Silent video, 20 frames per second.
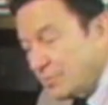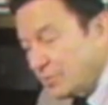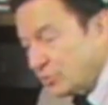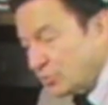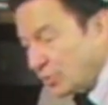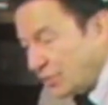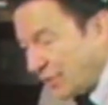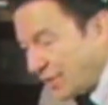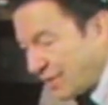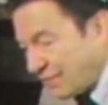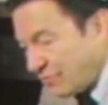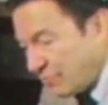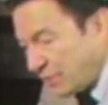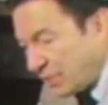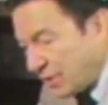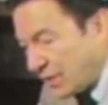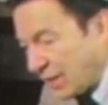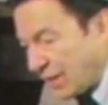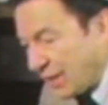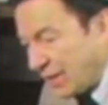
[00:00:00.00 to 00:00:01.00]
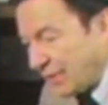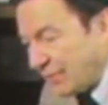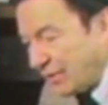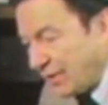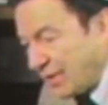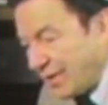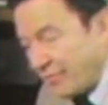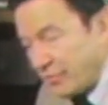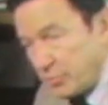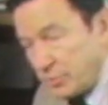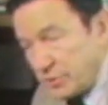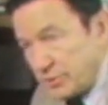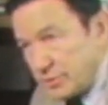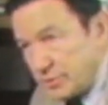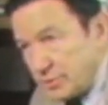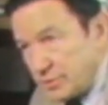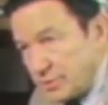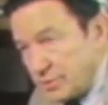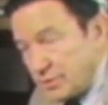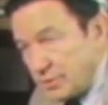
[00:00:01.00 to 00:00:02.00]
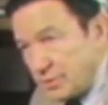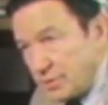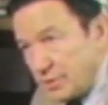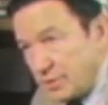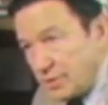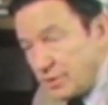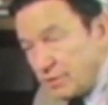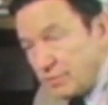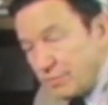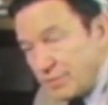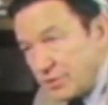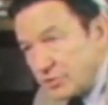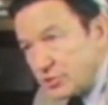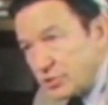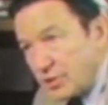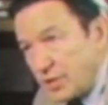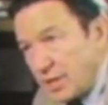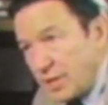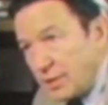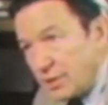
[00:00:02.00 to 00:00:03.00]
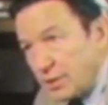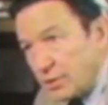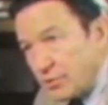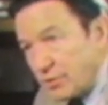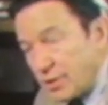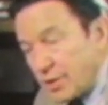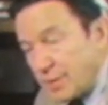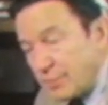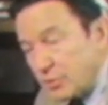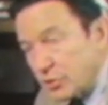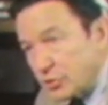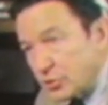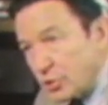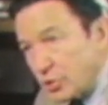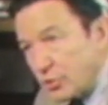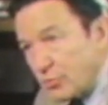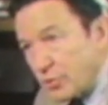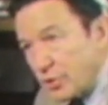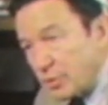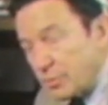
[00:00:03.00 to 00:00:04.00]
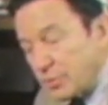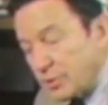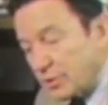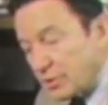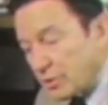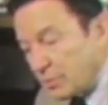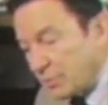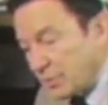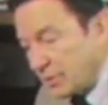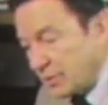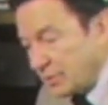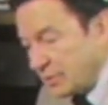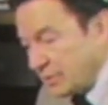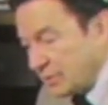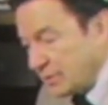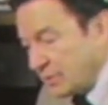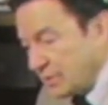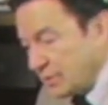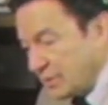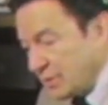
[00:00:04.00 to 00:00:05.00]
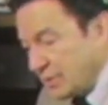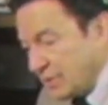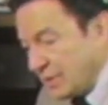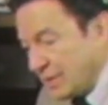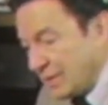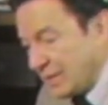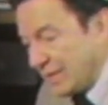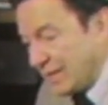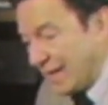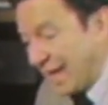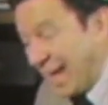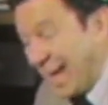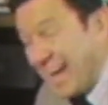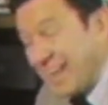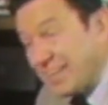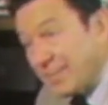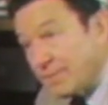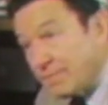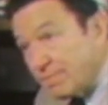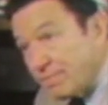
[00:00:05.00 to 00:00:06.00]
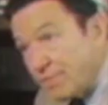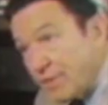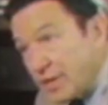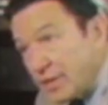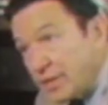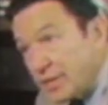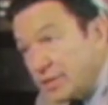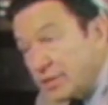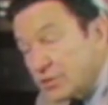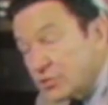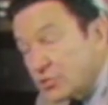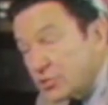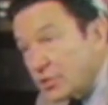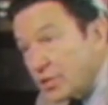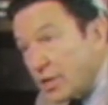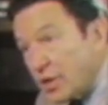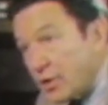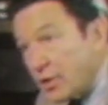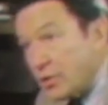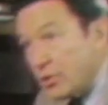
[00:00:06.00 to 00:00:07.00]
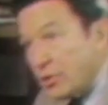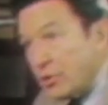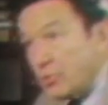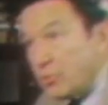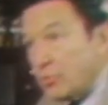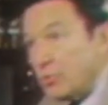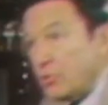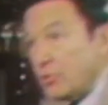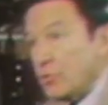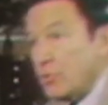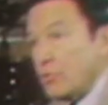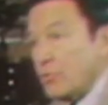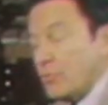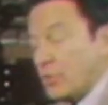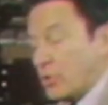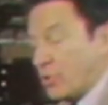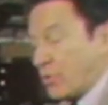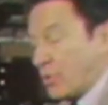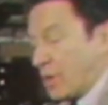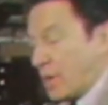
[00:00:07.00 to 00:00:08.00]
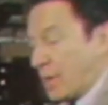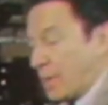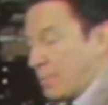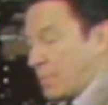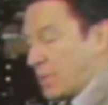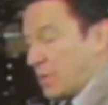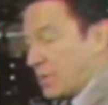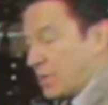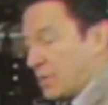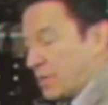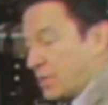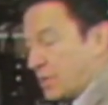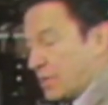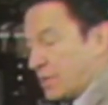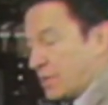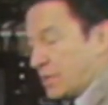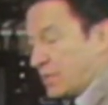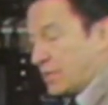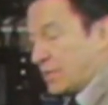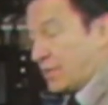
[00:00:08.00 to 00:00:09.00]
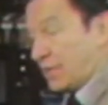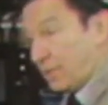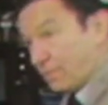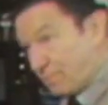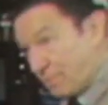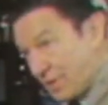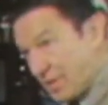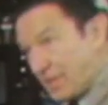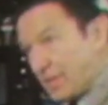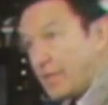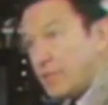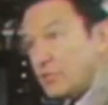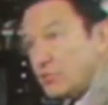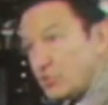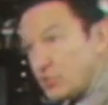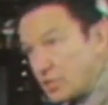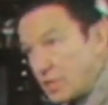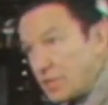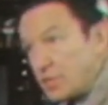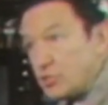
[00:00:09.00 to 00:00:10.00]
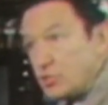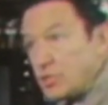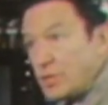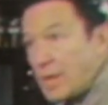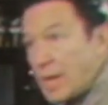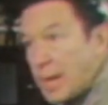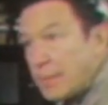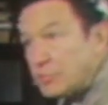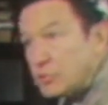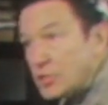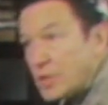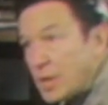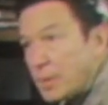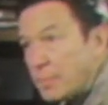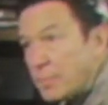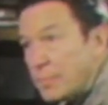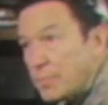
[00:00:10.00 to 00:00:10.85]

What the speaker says: between the FBI, the government, investigating a crime that has already been committed, and inventing a scenario for crime, inventing and staging Abscam?